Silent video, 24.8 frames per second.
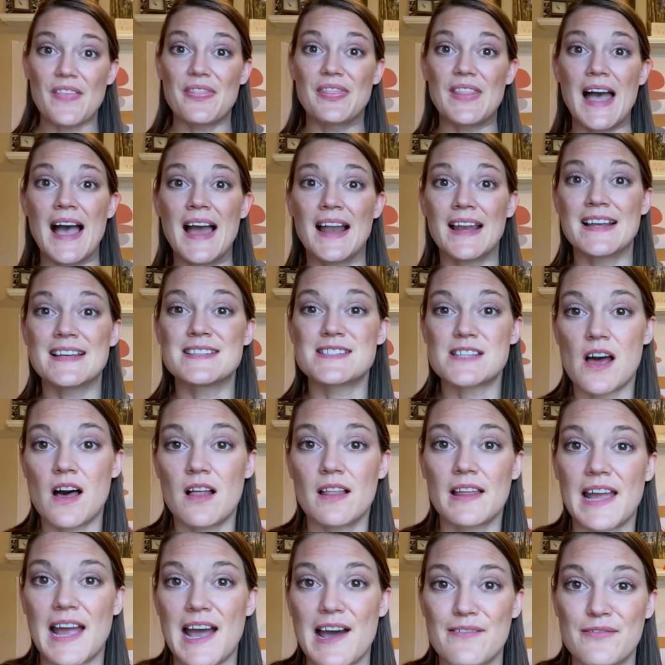that is
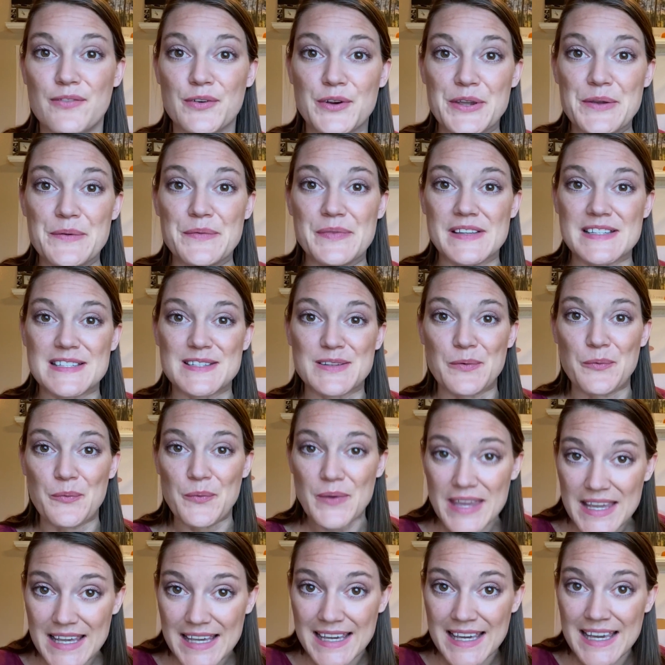all I have for you this
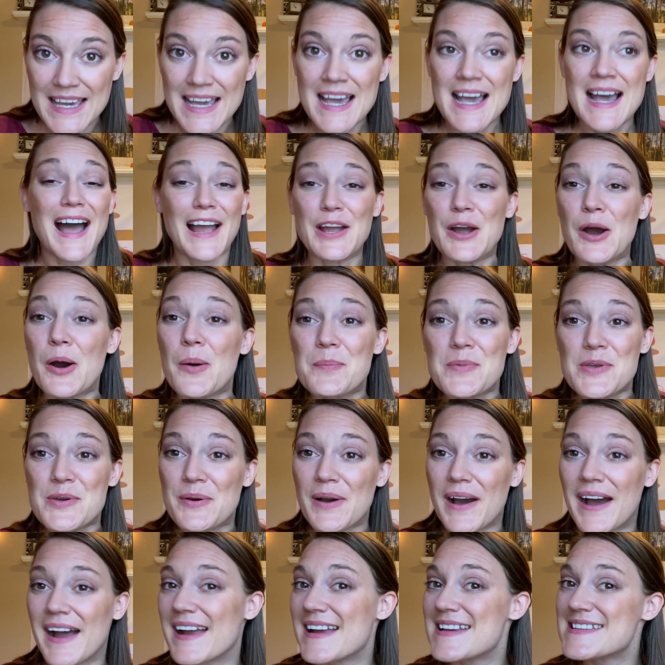week. I hope you
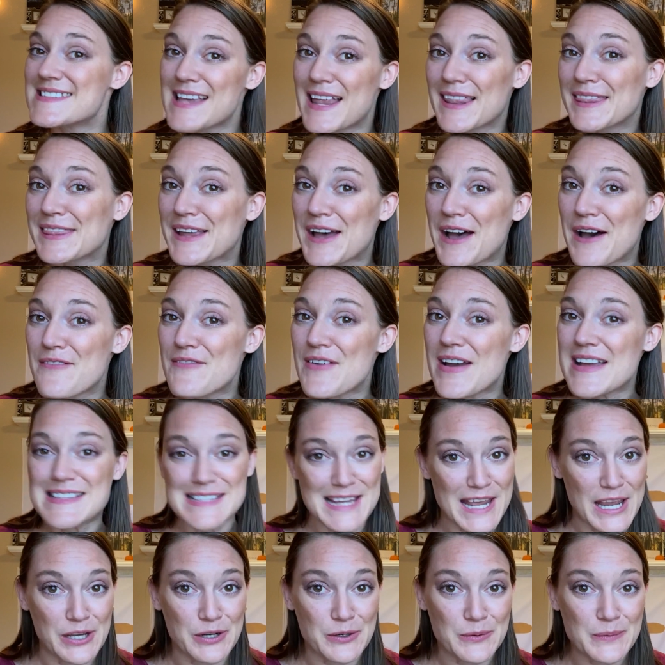guys love
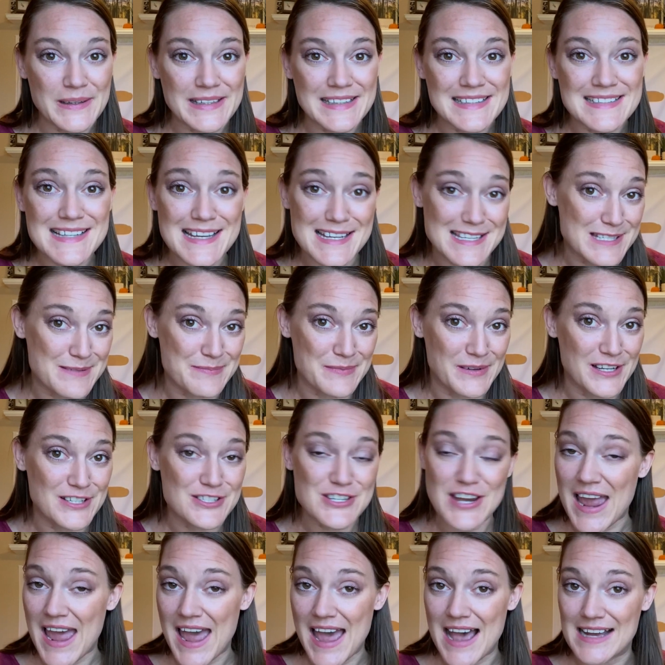Tailwind as
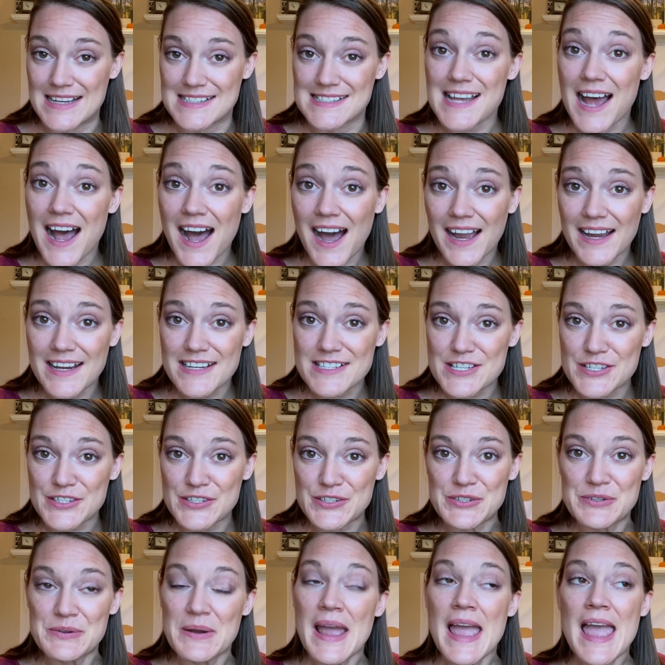much as I
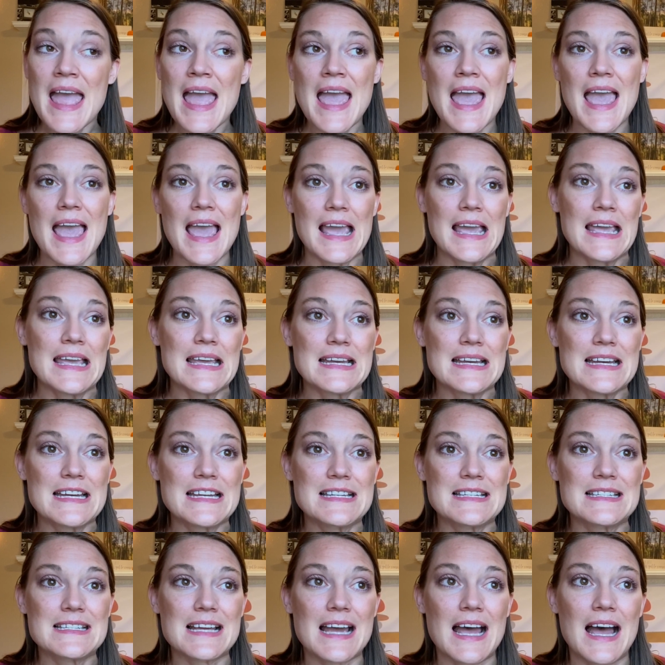do.
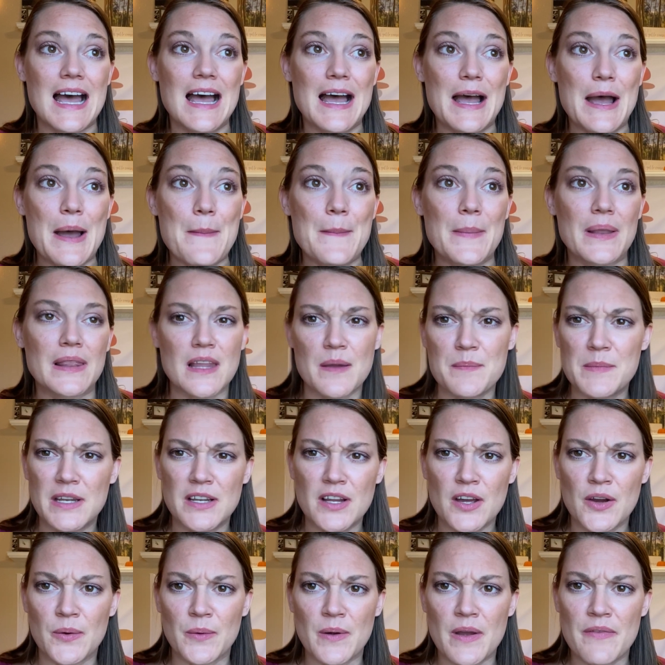And let me
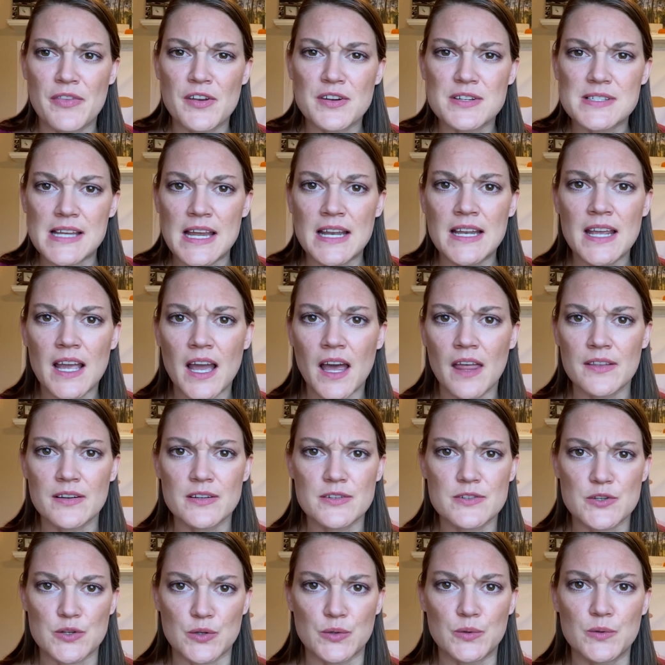know if there's any
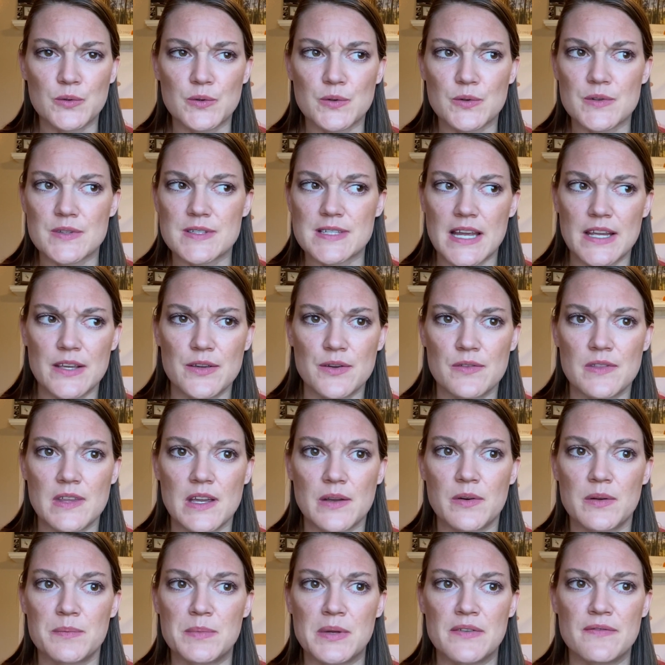other tools that you
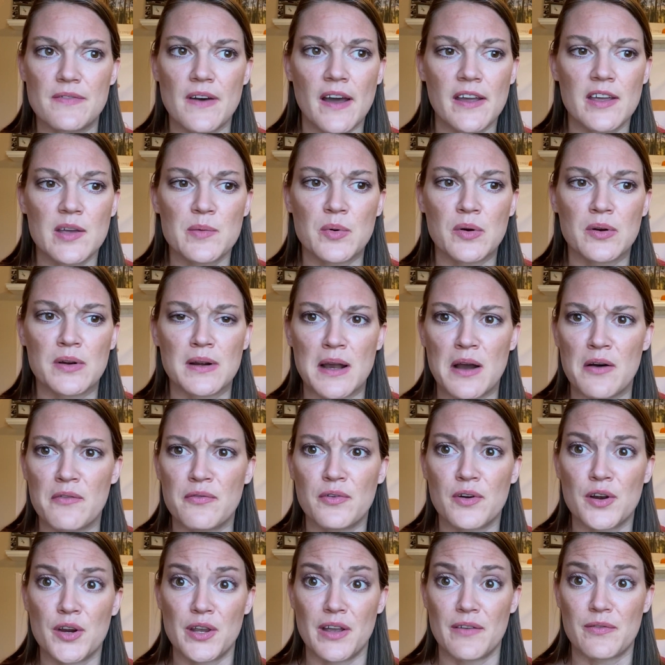think would be valuable or
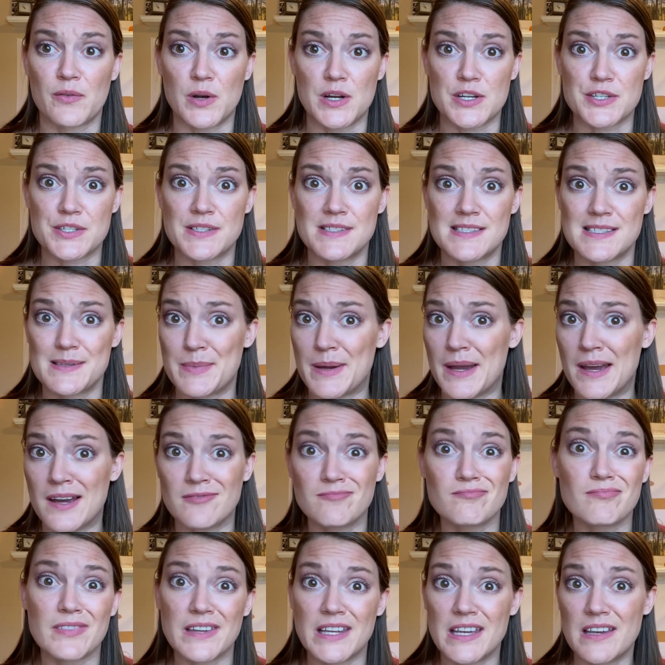helpful, or you have questions
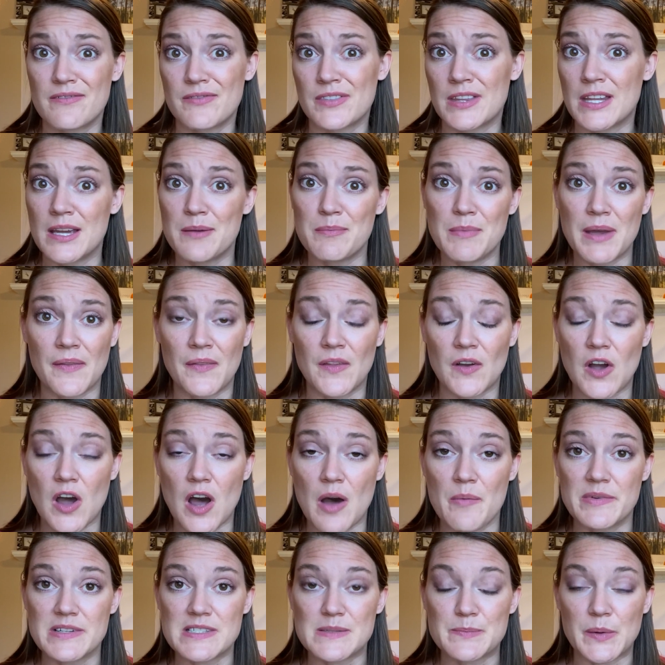about, leave them in the
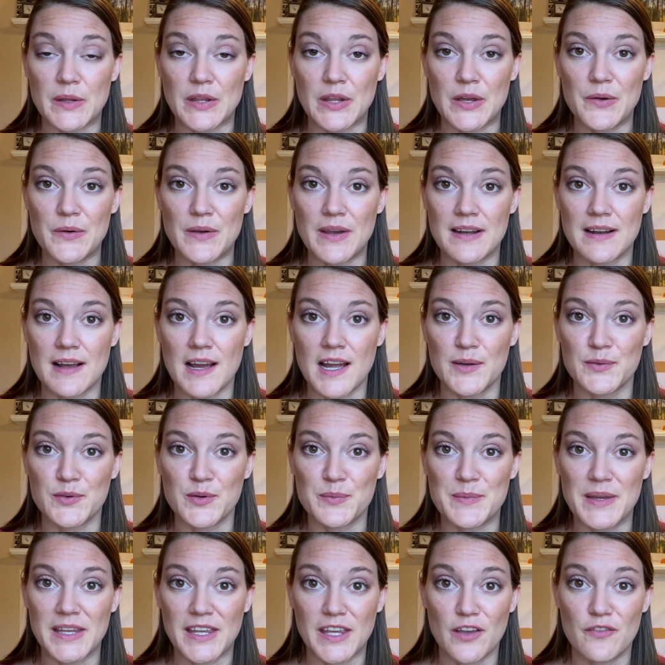comments below and I
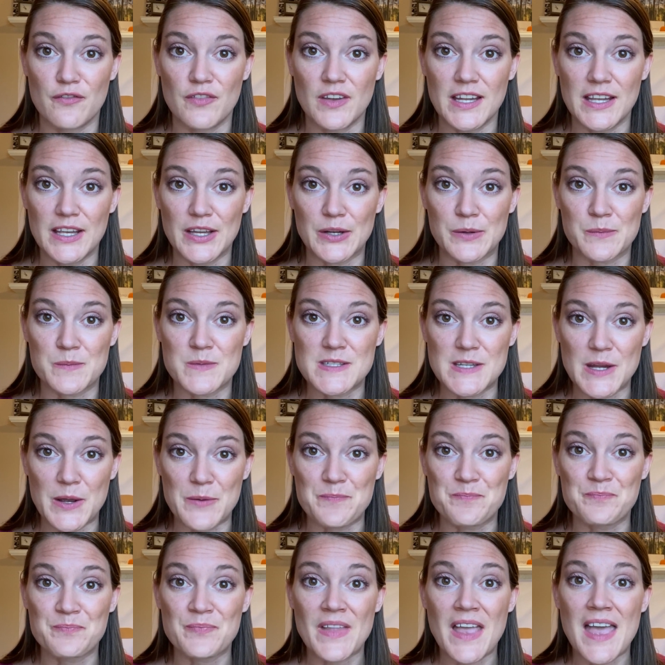will make a video.
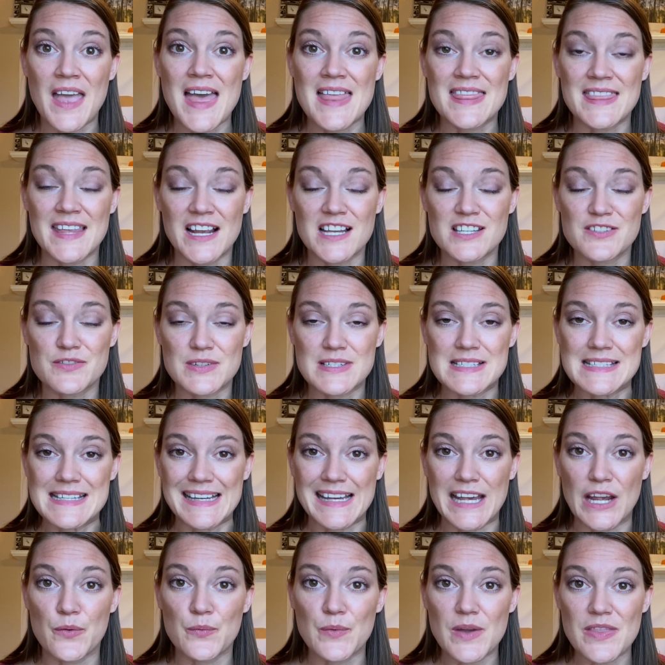So thanks for
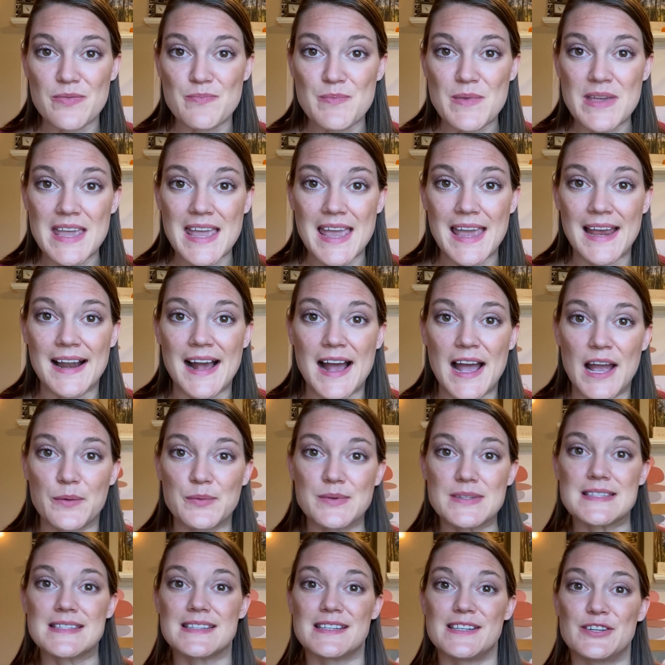sticking with me, and I
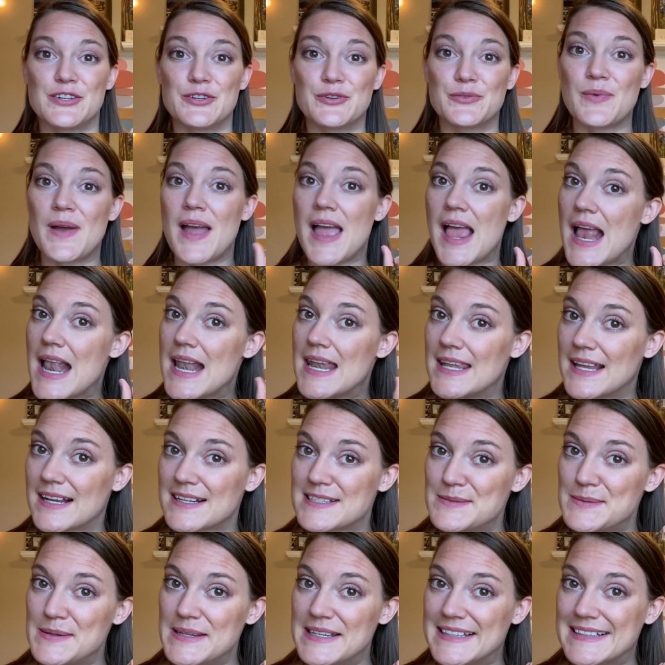will see you
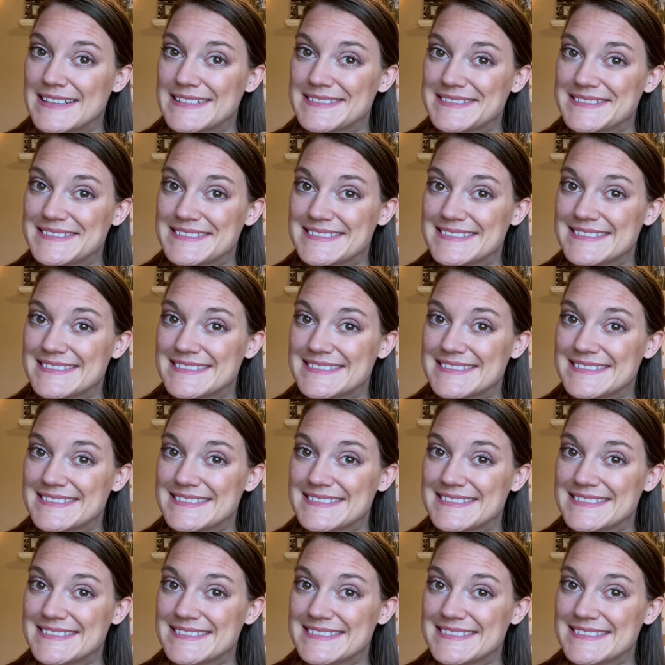next week.